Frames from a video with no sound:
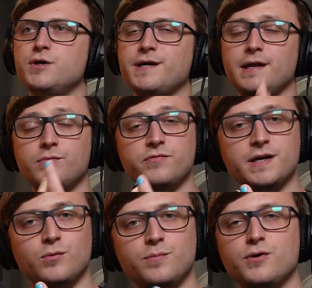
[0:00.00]
Okay, another thing
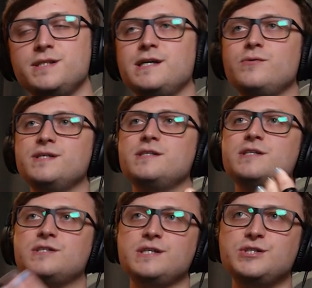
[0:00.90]
I want to point out is that
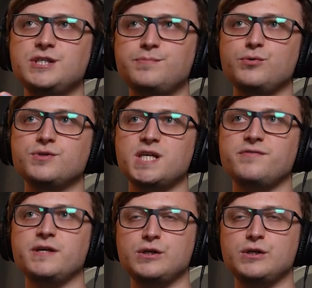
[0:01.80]
C G Boost have a